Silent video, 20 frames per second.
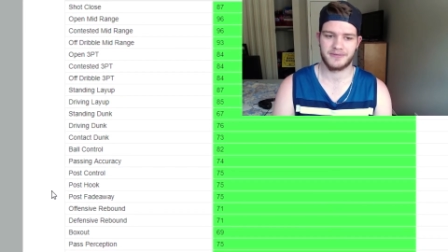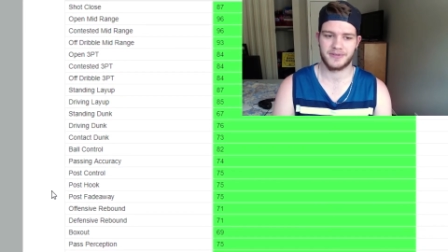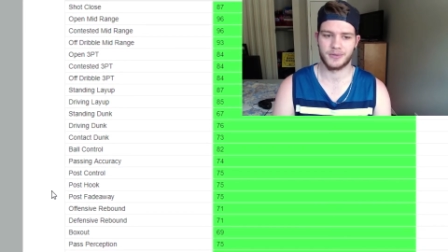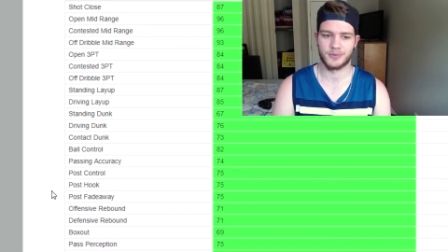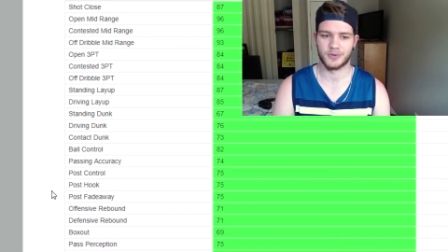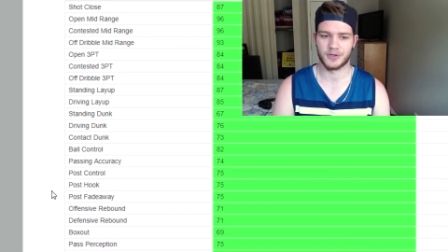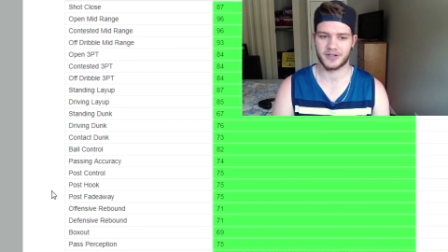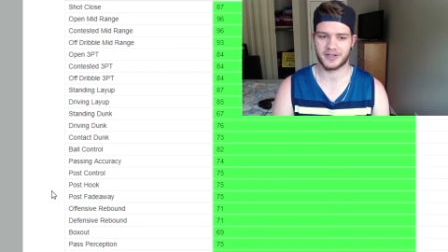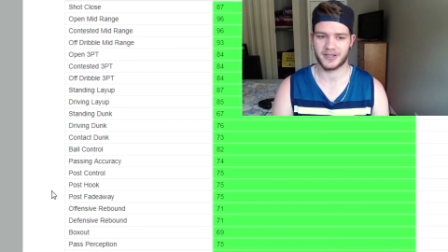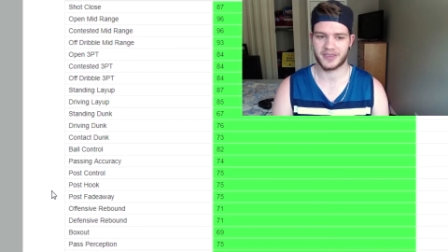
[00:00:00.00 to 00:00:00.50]
You
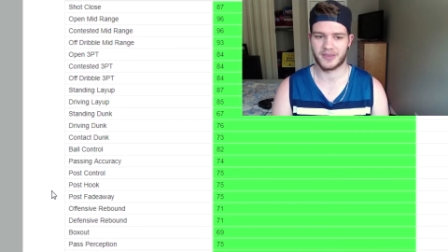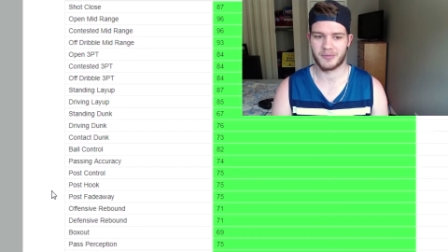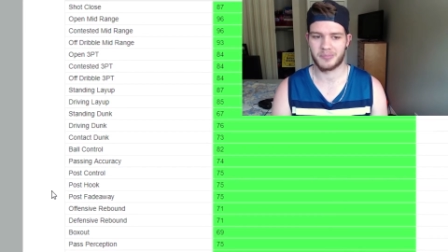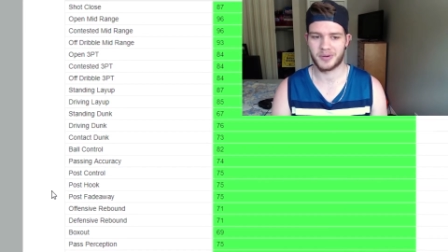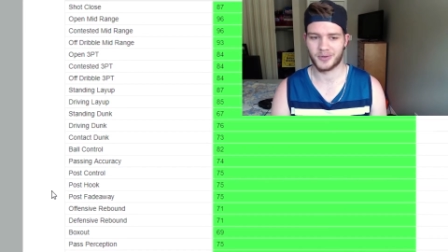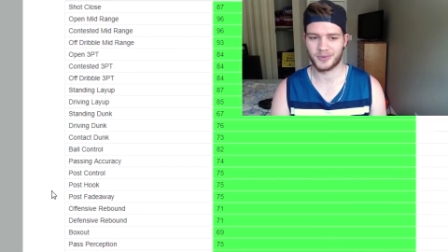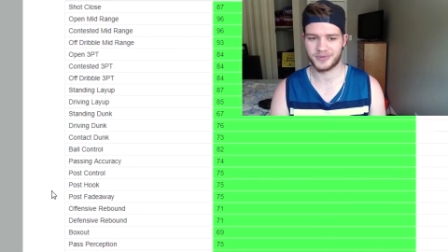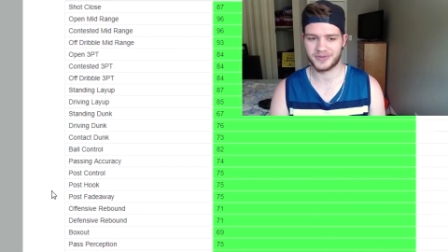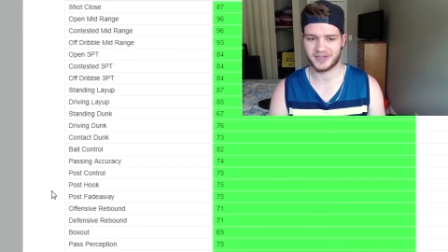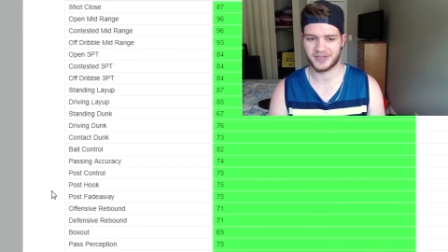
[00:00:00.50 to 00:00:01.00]
work in the
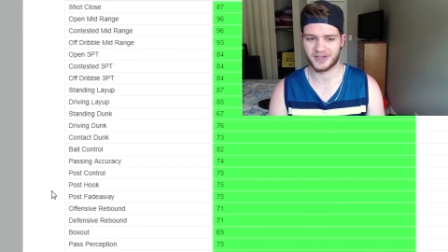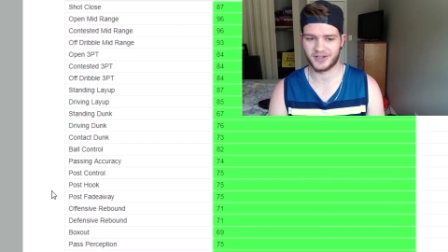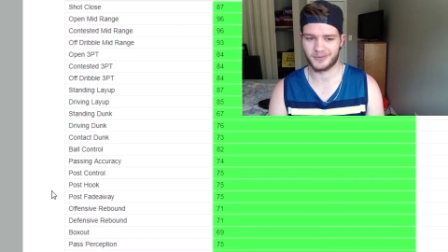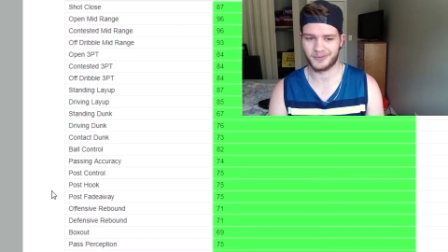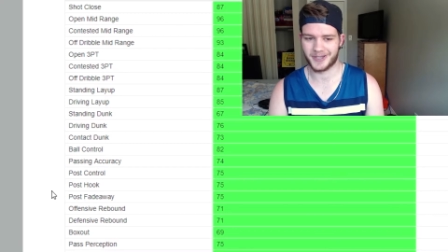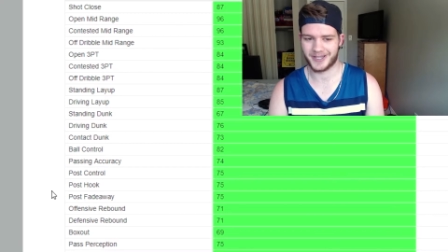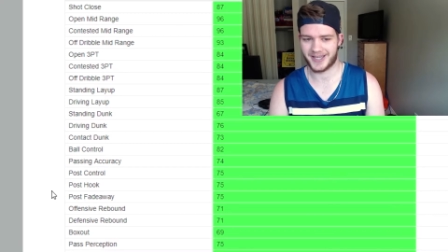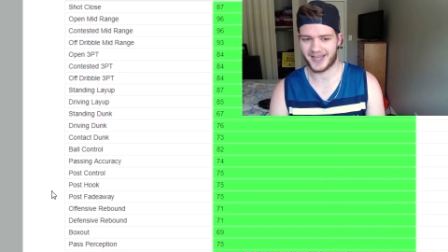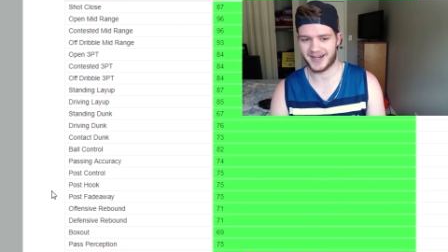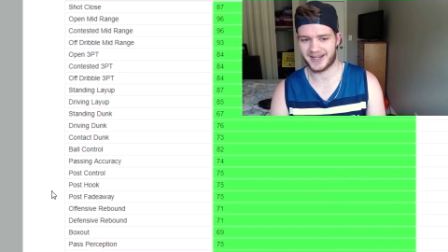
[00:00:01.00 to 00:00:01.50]
post a little
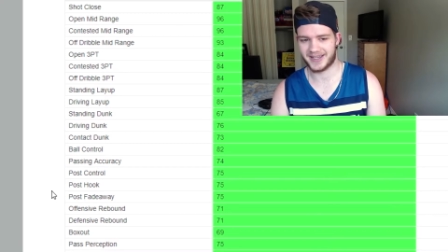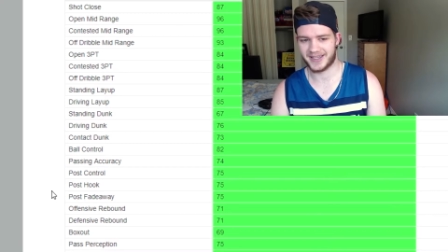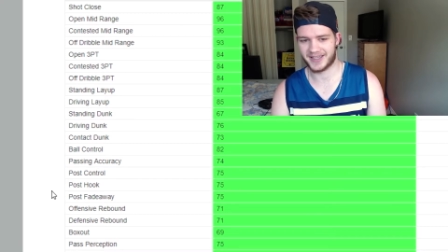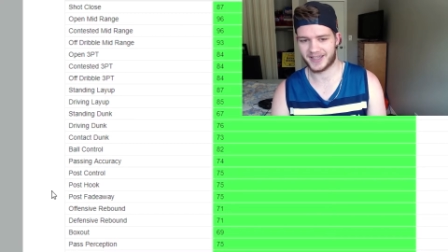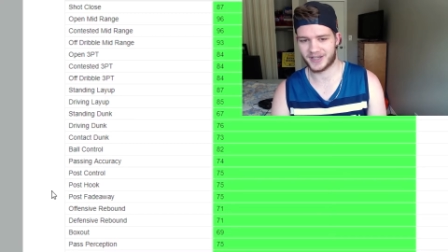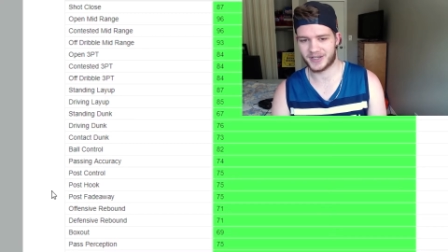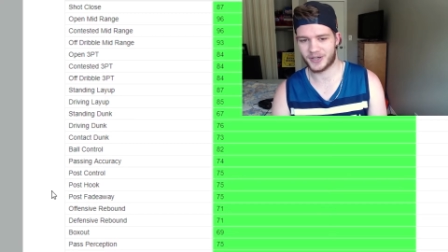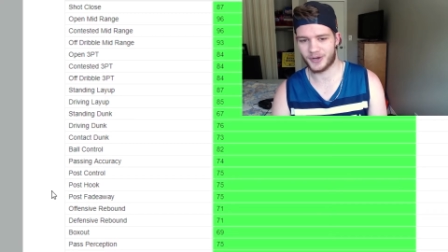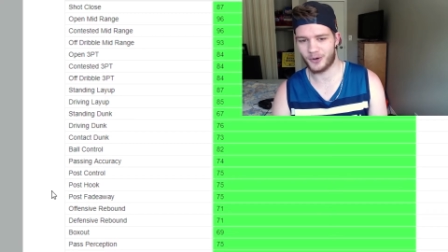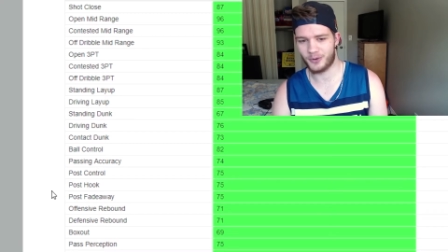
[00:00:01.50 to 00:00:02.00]
bit, kind of like
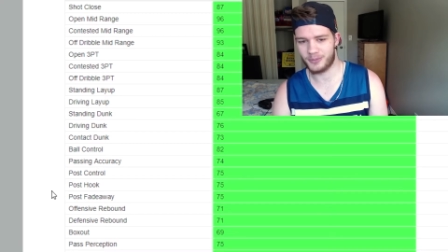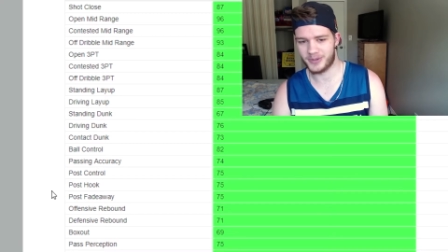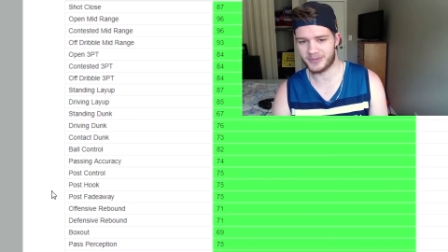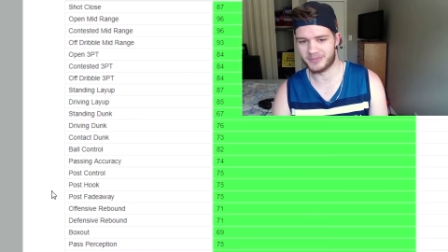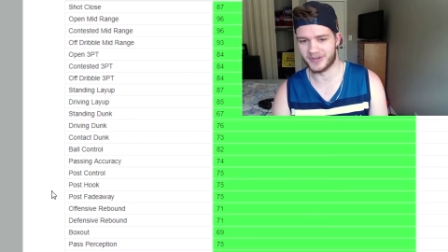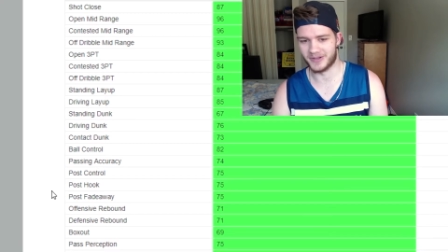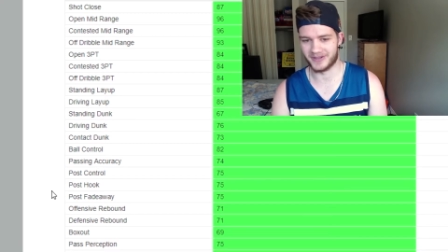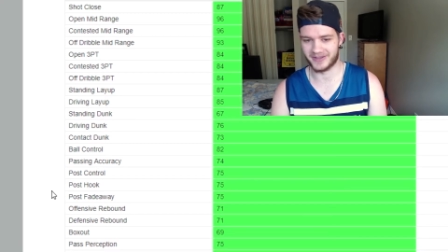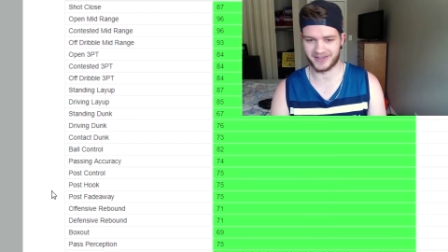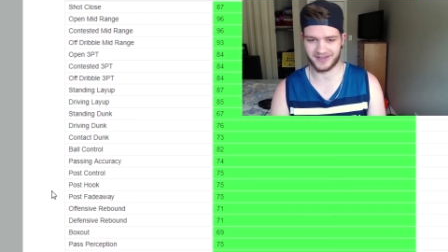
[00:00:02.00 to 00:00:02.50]
a Kobe
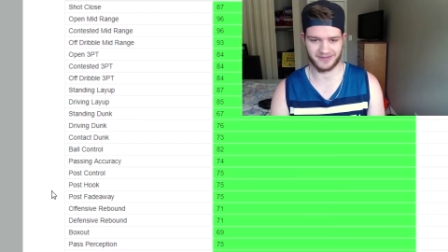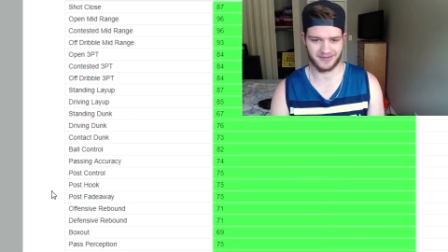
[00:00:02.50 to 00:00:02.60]
build.